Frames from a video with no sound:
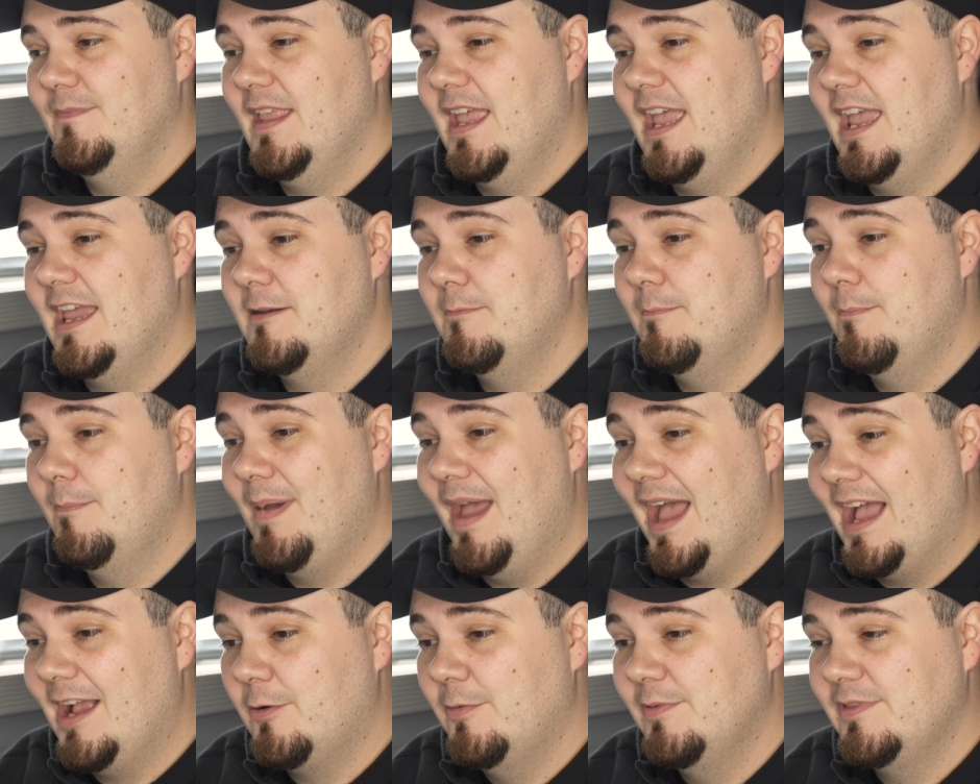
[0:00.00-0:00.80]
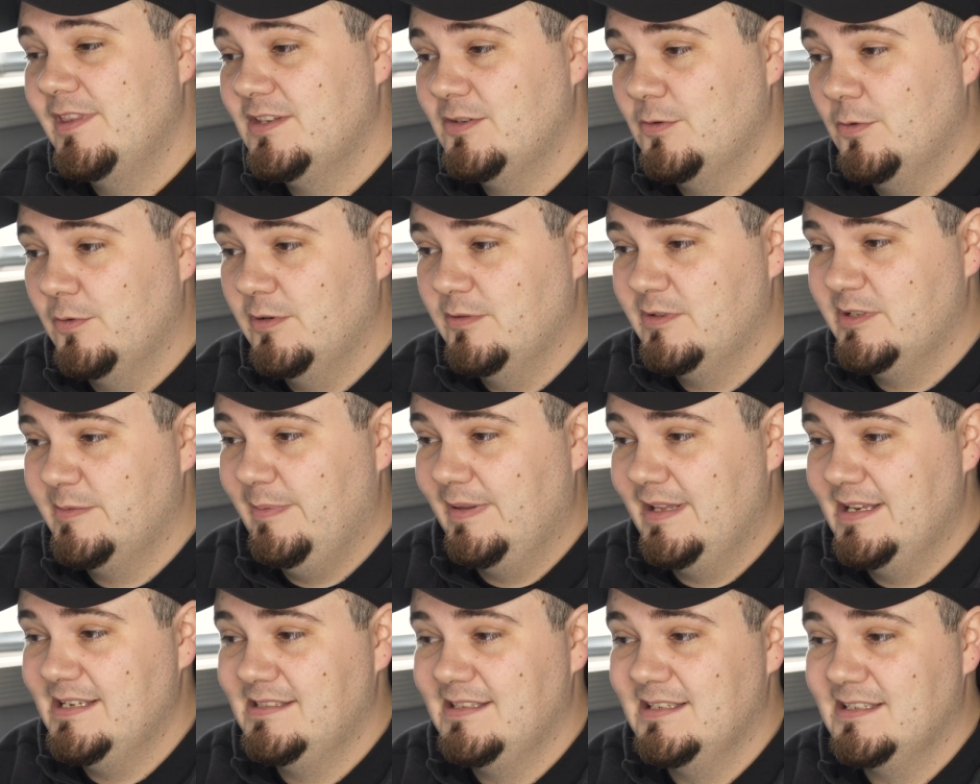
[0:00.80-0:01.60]
And back when this order was
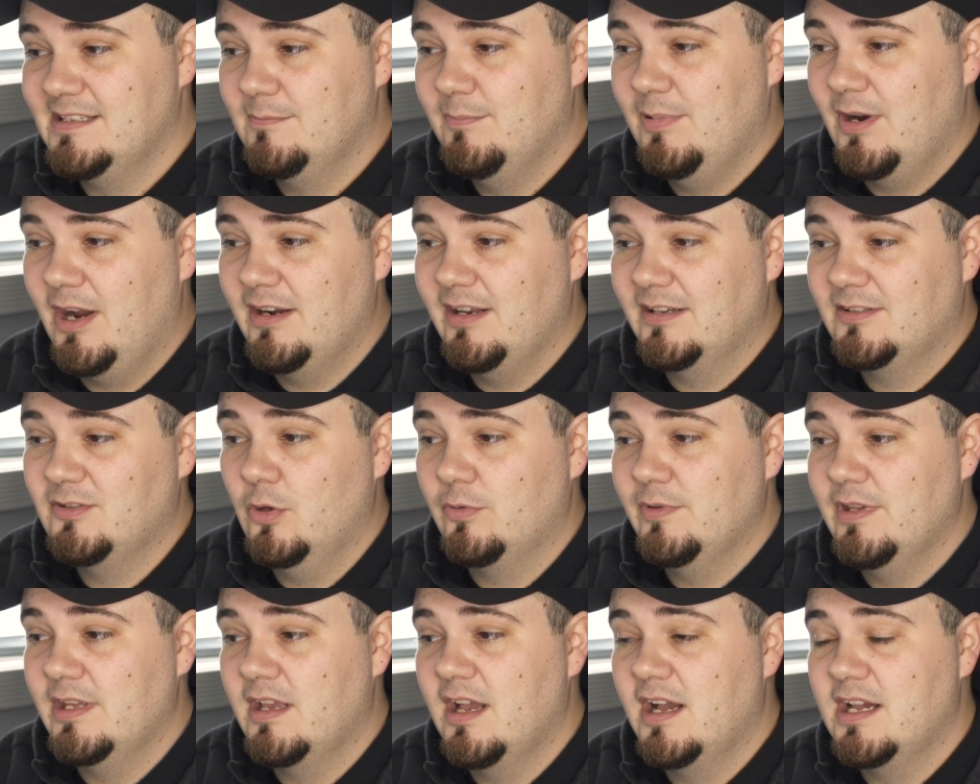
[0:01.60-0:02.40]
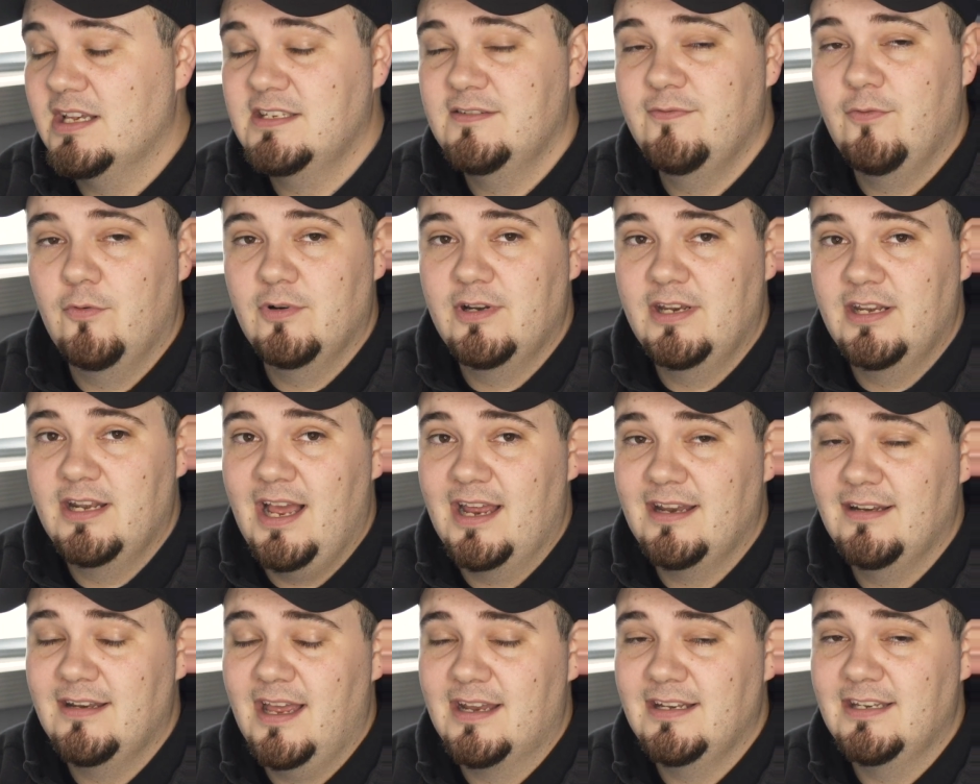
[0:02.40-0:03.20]
placed, this product only cost
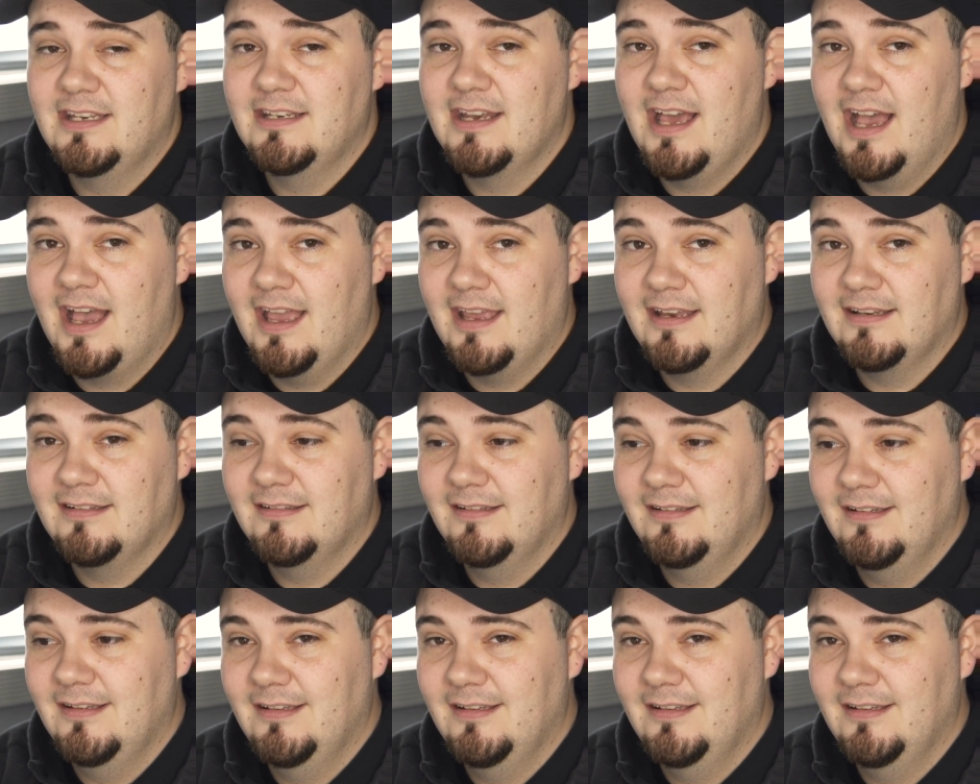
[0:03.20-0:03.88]
$49.99.